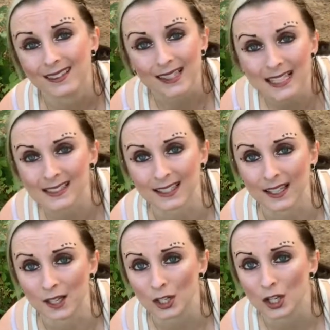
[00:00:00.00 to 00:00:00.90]

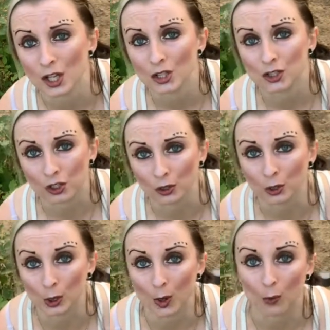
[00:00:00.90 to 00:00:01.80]
listen
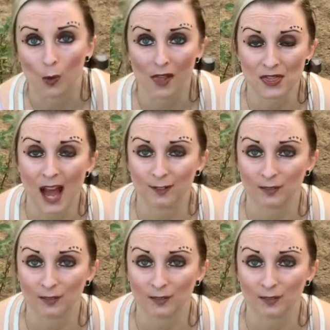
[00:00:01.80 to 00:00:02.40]
to what that